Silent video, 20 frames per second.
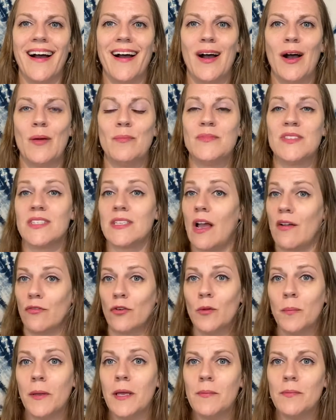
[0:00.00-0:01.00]

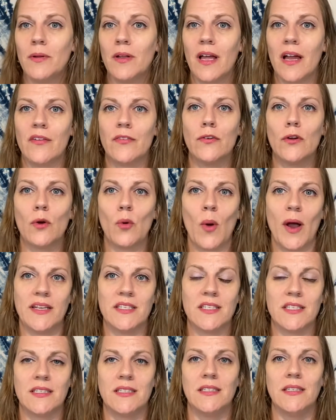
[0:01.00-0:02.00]
Several people have
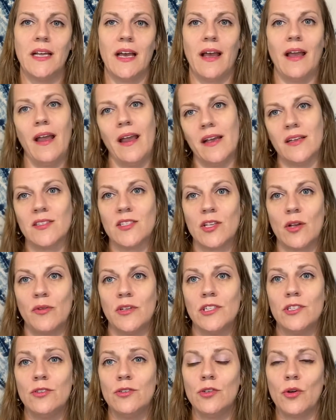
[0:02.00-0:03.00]
requested a hand
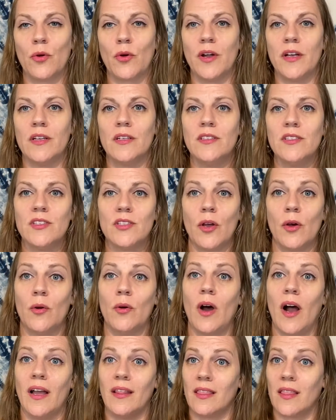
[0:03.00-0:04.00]
sewing tutorial,
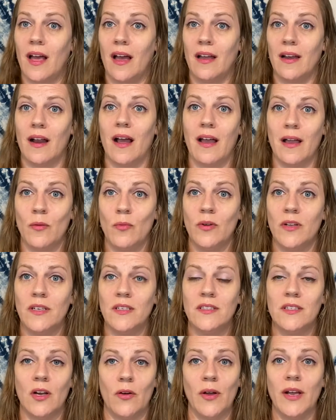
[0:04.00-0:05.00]
so I thought I
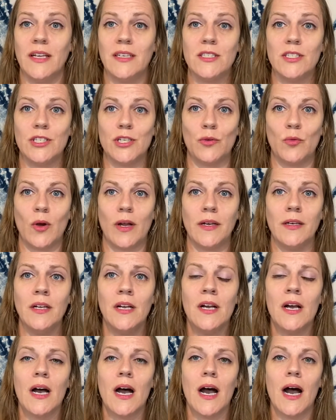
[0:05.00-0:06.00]
would go ahead and do one.
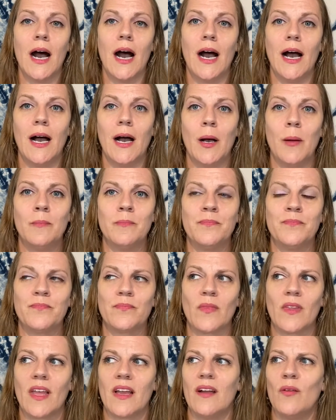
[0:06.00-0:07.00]

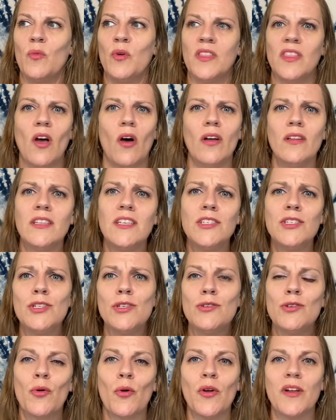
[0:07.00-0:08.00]
With all these
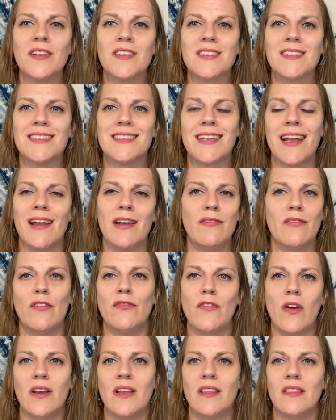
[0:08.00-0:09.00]
tutorials, it's kind of a
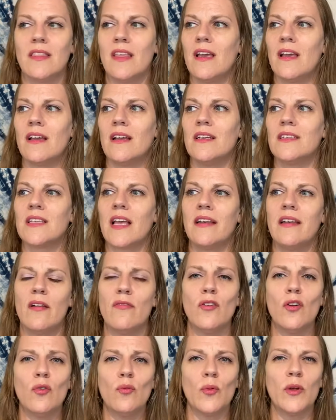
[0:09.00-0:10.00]
funny thing because I
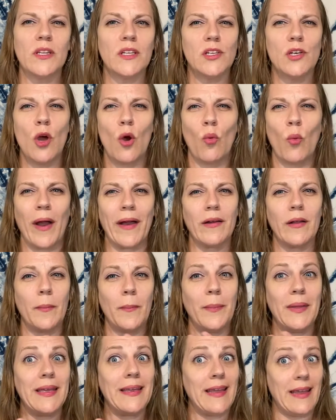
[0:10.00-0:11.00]
never really know where to
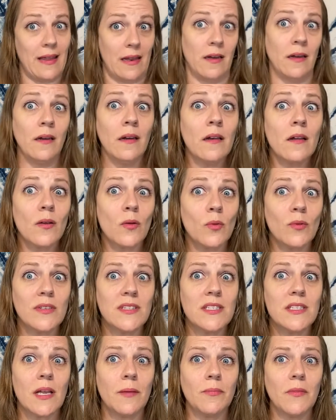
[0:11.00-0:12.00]
begin with
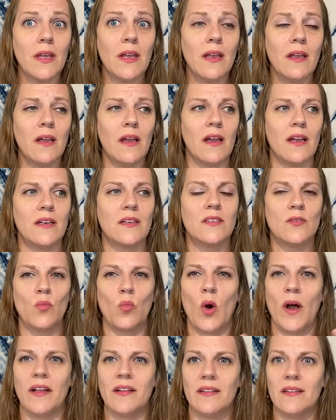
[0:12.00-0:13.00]
something and
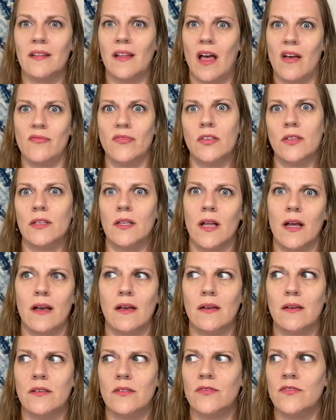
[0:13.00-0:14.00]
what level
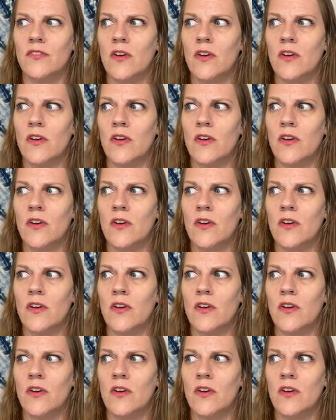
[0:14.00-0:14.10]
of